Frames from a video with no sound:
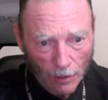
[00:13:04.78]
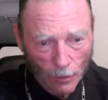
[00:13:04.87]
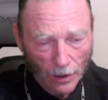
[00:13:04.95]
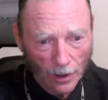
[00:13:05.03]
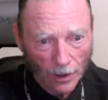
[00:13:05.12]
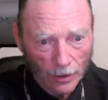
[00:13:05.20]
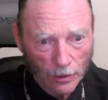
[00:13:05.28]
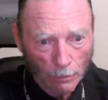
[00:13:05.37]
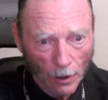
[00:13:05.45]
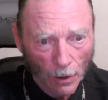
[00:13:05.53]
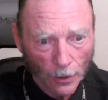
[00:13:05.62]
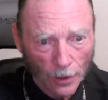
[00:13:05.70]
when it
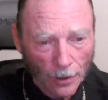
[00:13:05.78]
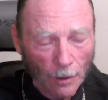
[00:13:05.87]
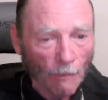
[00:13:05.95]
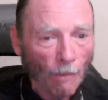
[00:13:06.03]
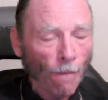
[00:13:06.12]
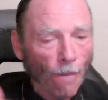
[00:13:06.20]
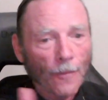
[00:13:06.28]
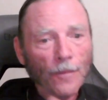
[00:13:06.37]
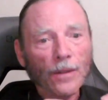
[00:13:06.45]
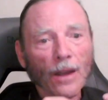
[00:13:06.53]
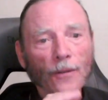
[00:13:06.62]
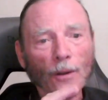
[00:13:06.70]
exploded.
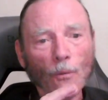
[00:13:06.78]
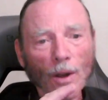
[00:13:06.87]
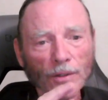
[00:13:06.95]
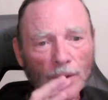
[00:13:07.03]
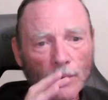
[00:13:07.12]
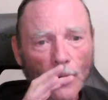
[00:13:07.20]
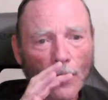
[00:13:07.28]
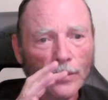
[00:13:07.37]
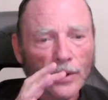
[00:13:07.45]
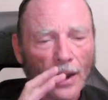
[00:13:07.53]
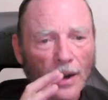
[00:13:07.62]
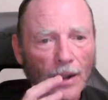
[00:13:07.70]
If it wasn't
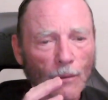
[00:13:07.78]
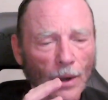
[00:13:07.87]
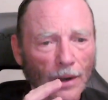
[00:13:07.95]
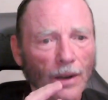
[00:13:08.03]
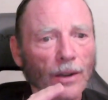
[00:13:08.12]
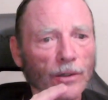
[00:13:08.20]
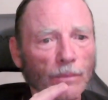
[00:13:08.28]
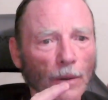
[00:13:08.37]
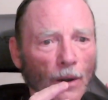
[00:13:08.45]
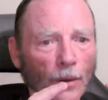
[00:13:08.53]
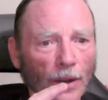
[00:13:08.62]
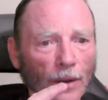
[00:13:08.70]
rotating when it
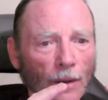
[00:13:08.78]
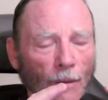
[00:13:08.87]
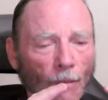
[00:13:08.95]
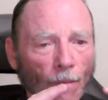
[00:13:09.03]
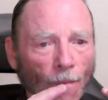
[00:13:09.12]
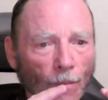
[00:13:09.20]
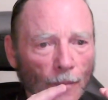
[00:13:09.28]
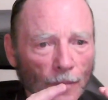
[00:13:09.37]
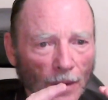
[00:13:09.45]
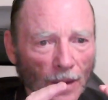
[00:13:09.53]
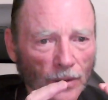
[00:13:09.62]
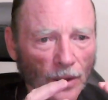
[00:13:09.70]
exploded,
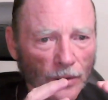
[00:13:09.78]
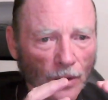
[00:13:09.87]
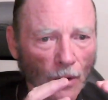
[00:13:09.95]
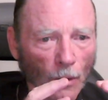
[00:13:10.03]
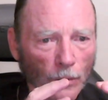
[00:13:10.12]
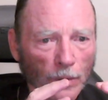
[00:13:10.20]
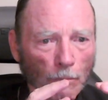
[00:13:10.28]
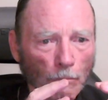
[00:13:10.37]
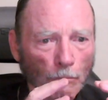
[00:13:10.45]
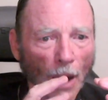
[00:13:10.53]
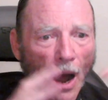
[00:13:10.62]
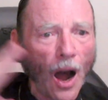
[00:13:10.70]
it just goes
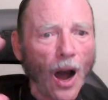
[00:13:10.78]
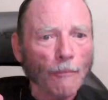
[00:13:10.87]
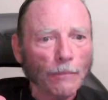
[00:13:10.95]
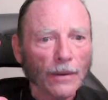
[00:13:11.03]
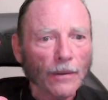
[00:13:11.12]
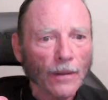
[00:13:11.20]
pop.